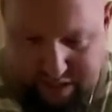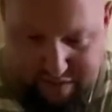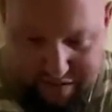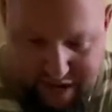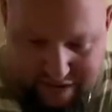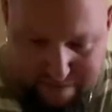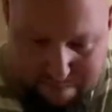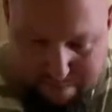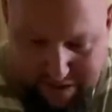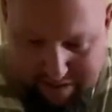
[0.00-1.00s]
they've gotten the
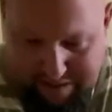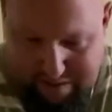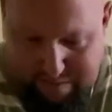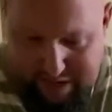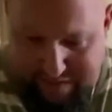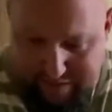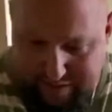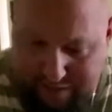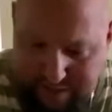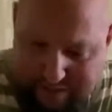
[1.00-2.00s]
best of the best,
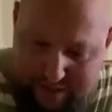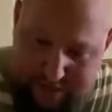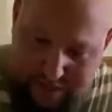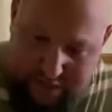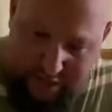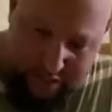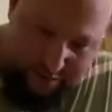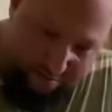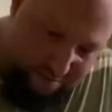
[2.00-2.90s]
and